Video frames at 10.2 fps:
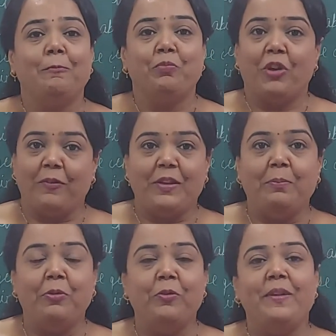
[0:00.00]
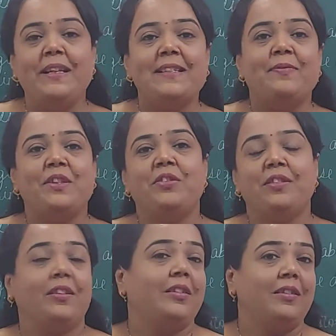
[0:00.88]
of the movies
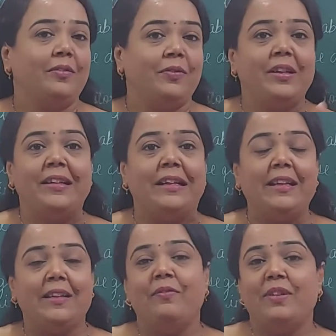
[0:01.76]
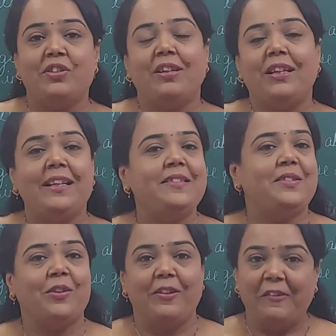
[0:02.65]
which
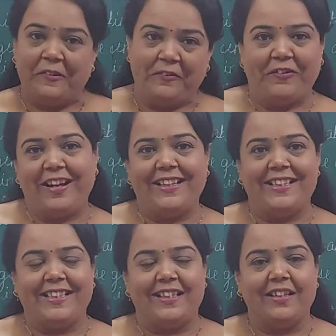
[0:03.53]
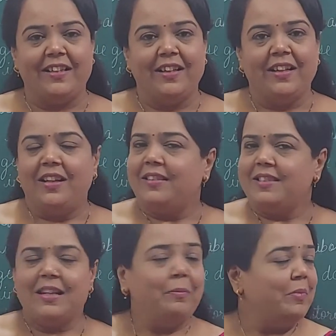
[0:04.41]
released on Friday.
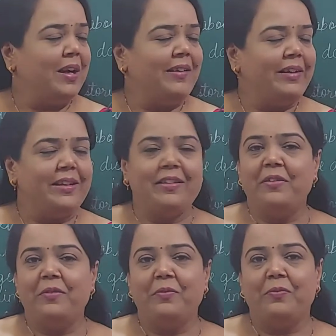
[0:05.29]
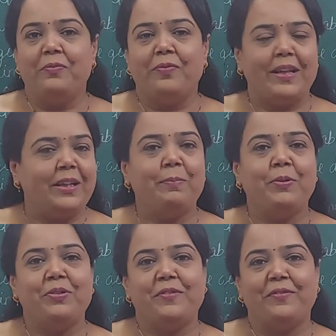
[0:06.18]
Some are written very
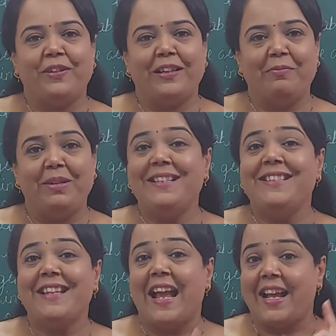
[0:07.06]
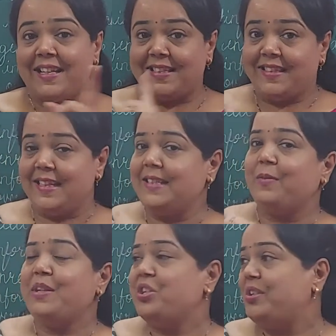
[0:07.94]
beautifully. Means as this
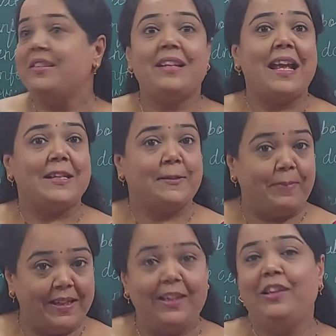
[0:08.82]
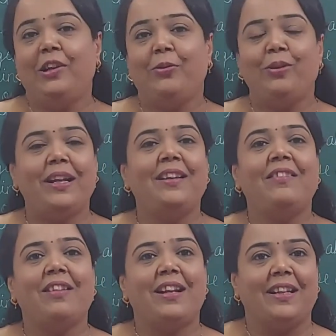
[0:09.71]
question has been included
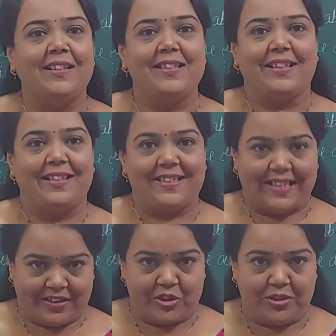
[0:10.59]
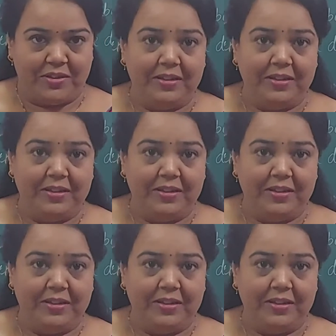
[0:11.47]
in writing skills section,